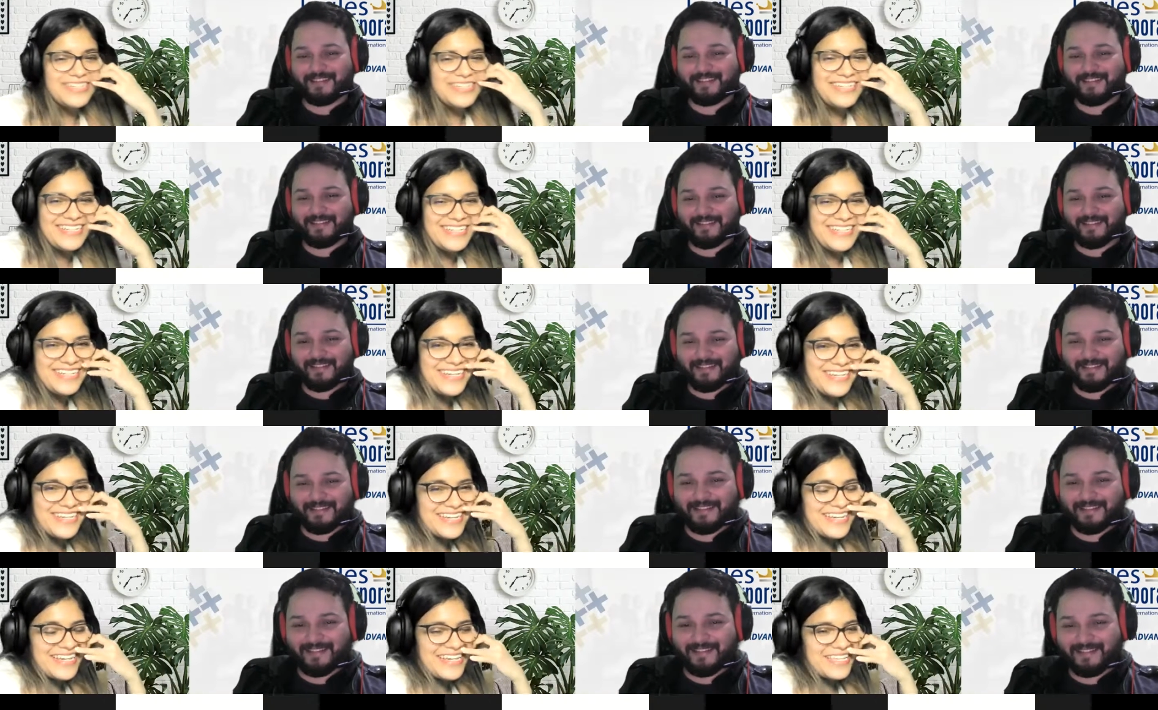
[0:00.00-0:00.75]

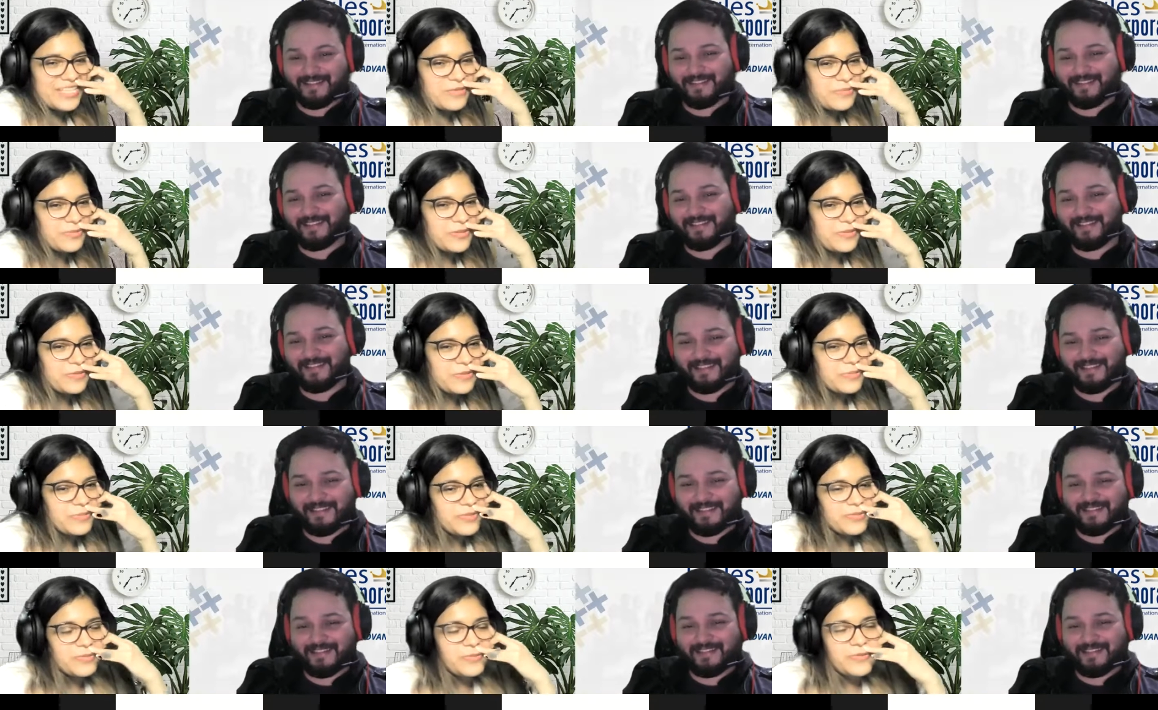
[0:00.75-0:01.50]
Speaker 1: the problem with
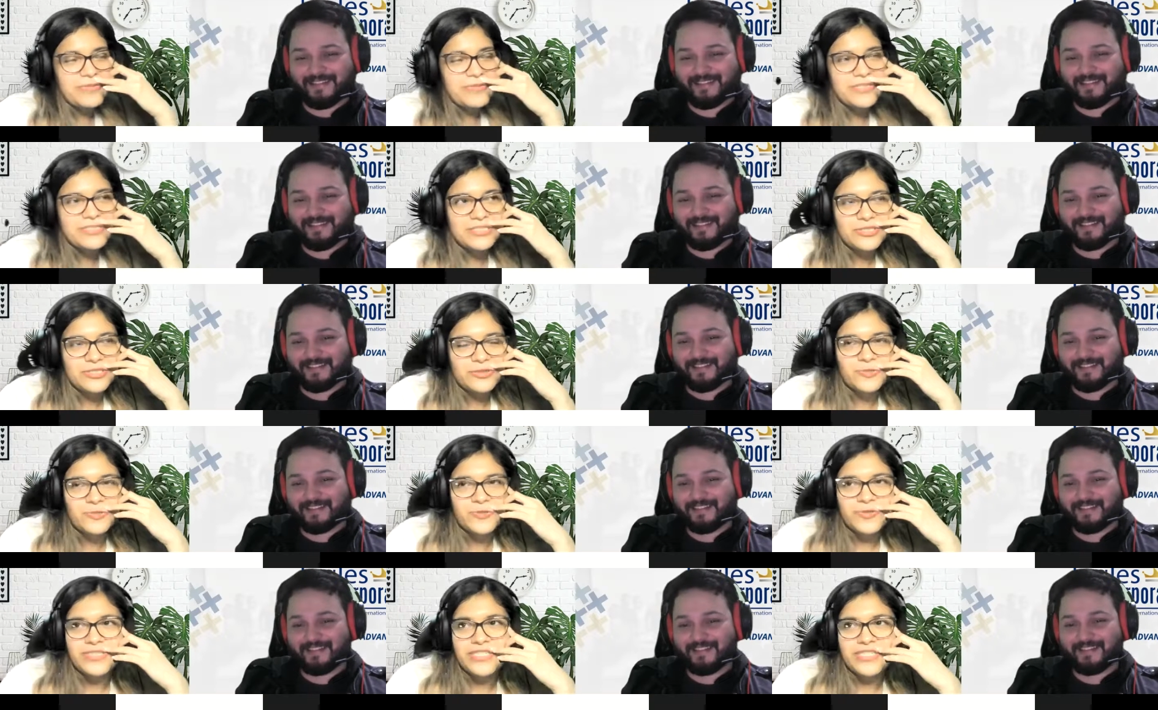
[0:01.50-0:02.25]
public
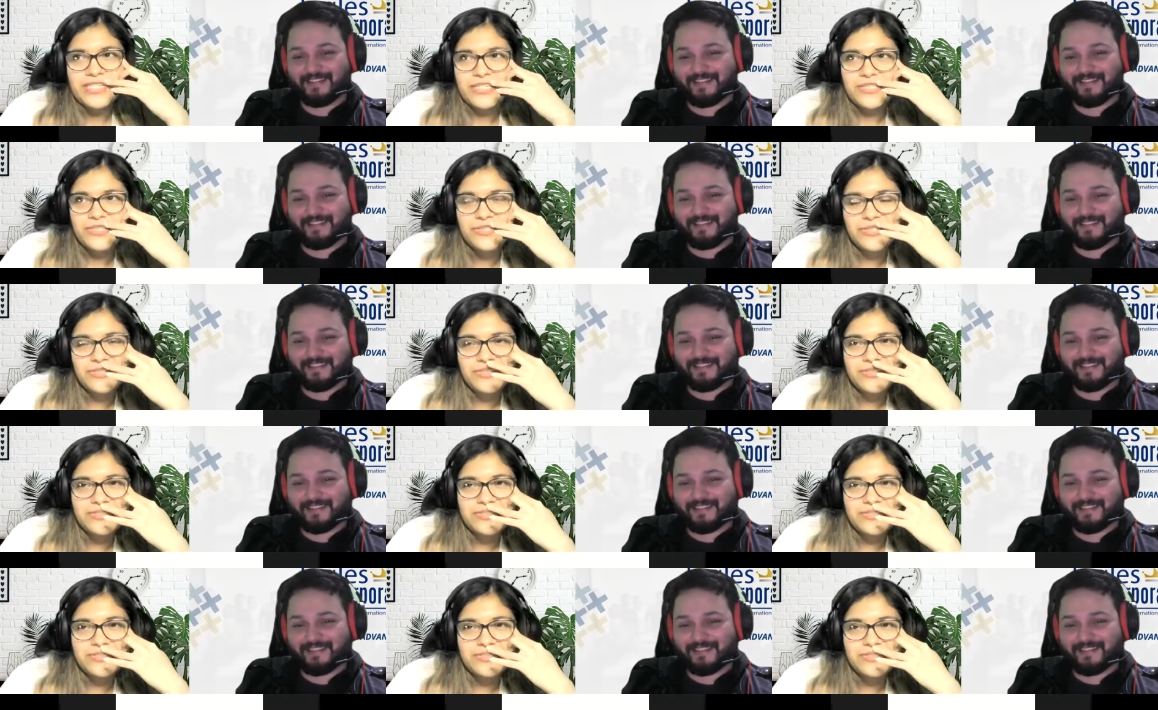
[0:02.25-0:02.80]
transportation